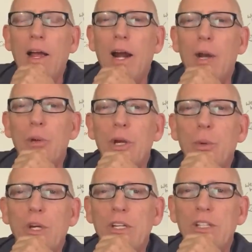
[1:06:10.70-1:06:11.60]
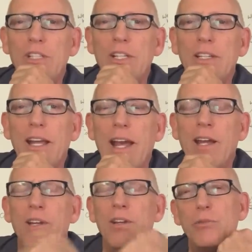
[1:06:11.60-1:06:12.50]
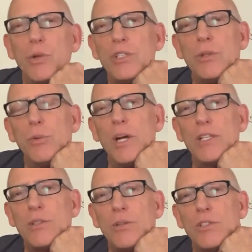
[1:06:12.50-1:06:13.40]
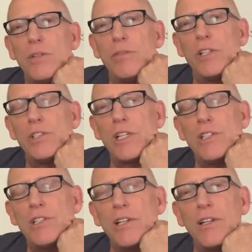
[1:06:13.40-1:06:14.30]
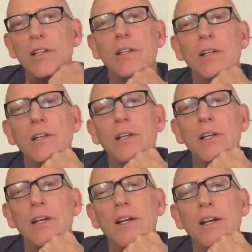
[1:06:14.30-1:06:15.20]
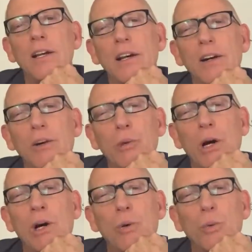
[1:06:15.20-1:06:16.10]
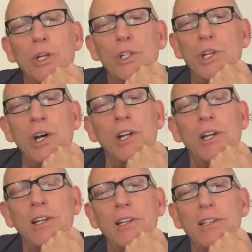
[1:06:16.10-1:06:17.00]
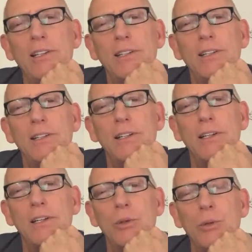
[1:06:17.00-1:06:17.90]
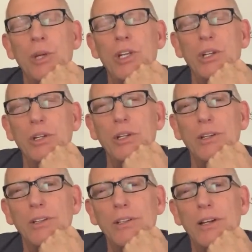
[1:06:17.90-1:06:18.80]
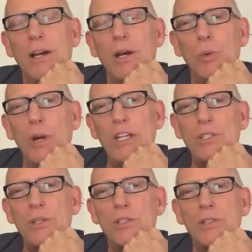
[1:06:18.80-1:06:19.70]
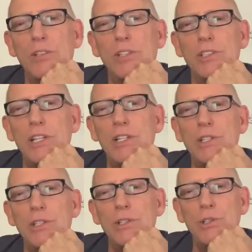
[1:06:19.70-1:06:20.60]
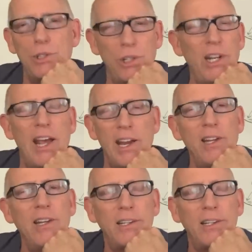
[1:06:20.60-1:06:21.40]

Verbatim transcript: Are we witnessing the end of Western civilization? Well, we should. We, uh, Western civilization should end.